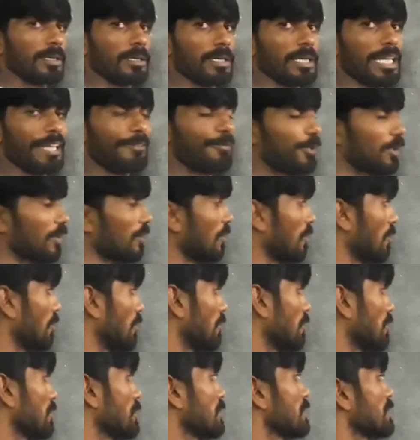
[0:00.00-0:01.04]
If you
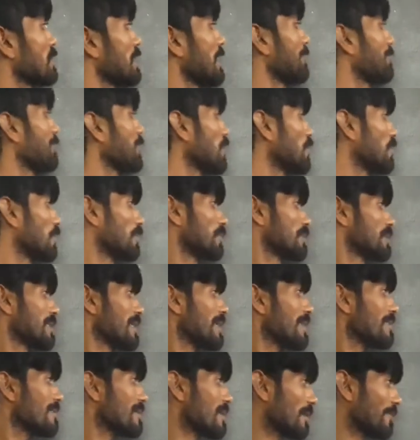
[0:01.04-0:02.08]
see
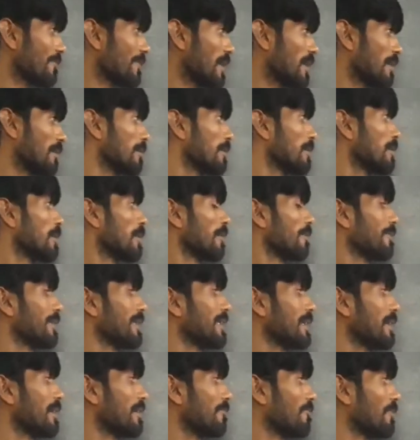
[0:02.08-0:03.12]
that one, when
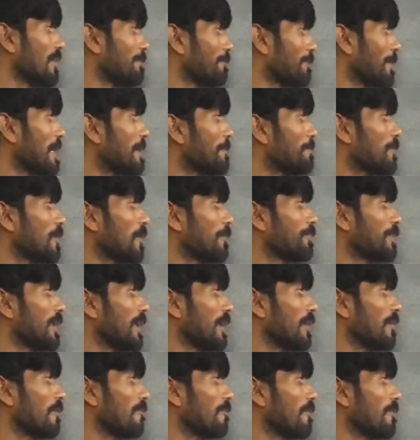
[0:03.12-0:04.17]
one pipe of the
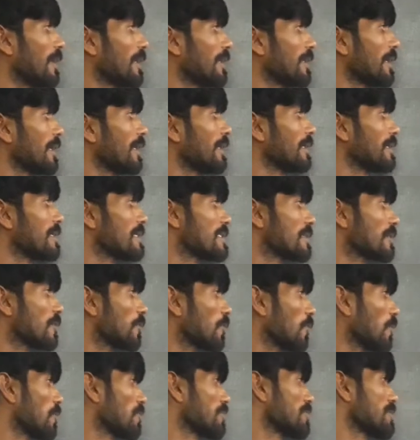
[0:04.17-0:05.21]
one end is
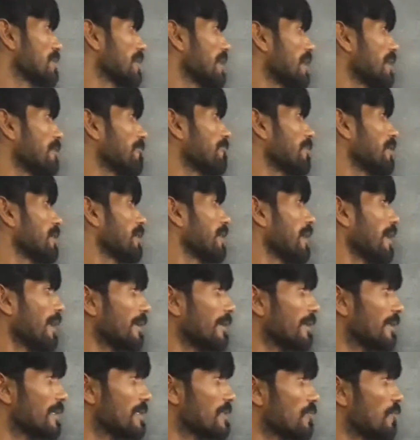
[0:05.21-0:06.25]
closed and one
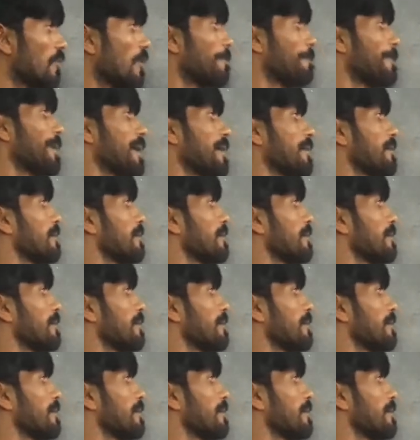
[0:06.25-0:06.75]
end is open,